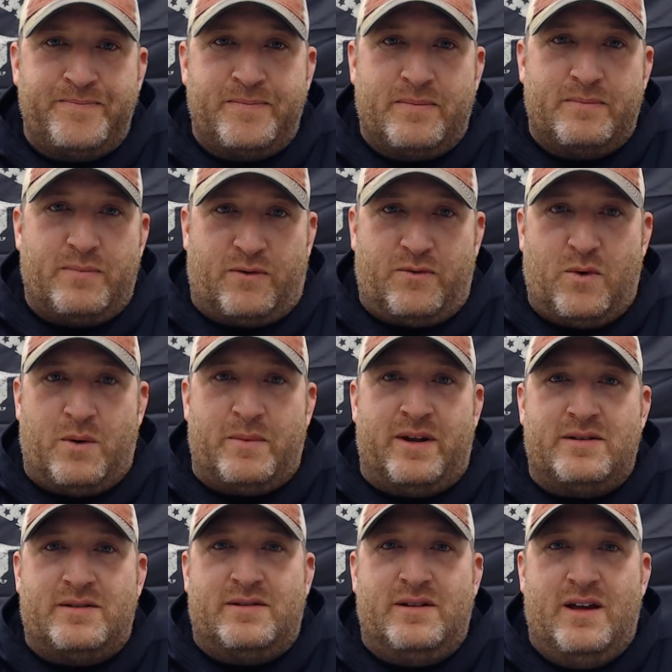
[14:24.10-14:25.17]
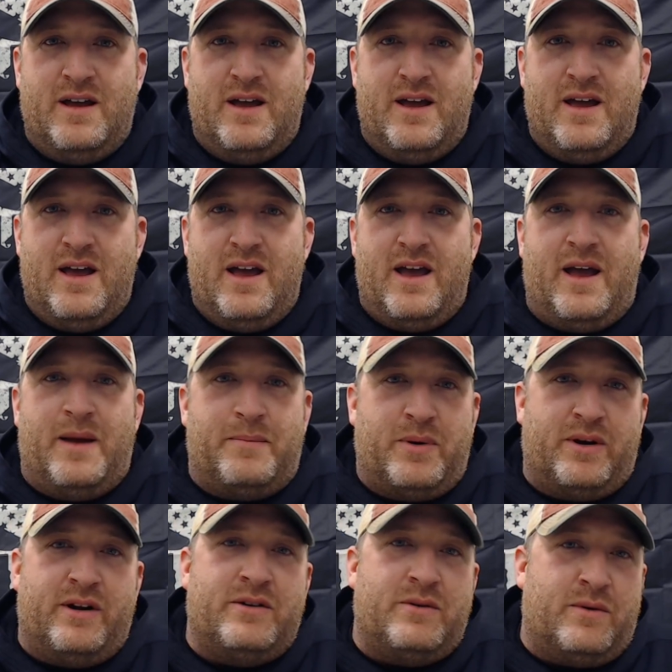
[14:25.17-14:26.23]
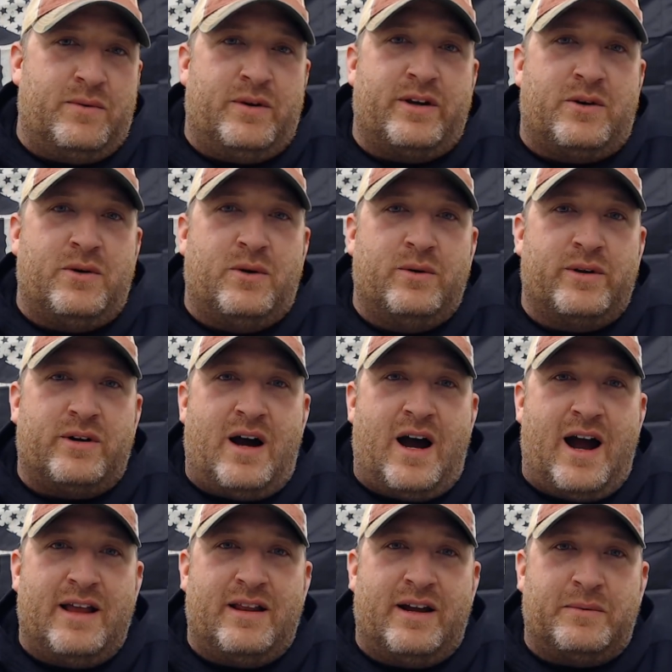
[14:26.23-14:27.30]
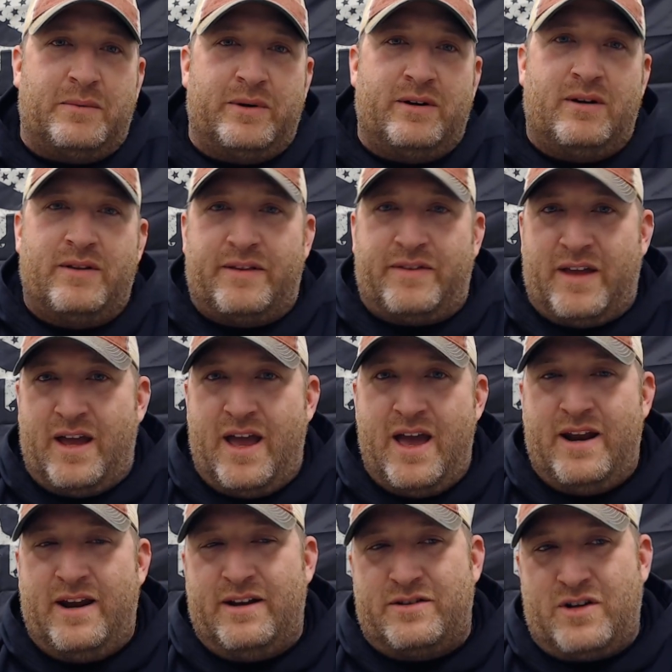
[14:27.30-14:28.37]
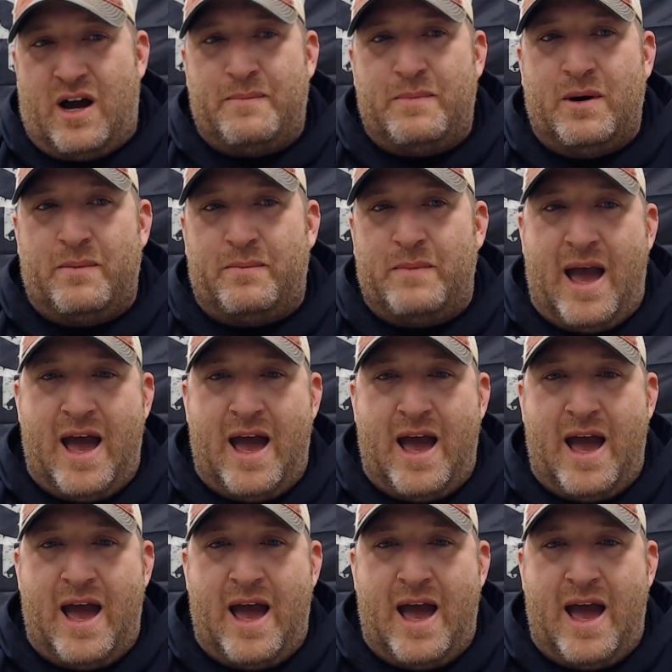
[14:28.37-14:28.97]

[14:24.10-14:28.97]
performance and put it into a really cool little highlight reel that they edit, chop up,